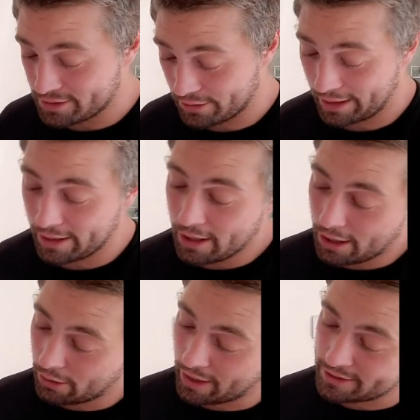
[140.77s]
So you're like,
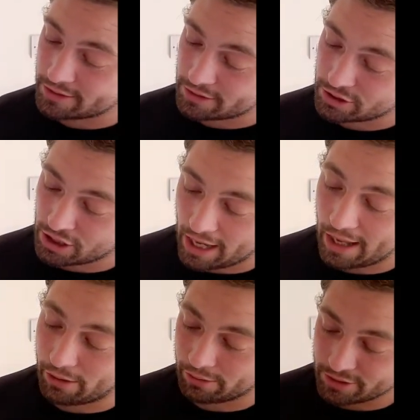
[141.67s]
oh, that's
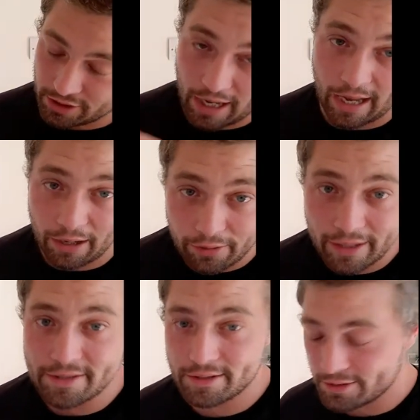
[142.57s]
xiao,
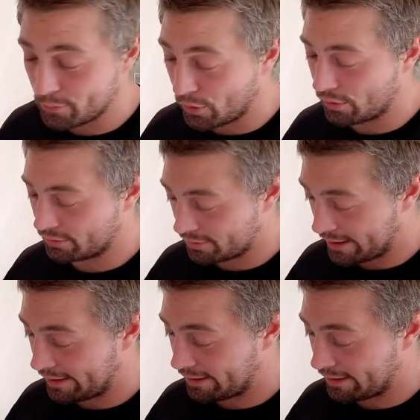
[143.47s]
as in small, right?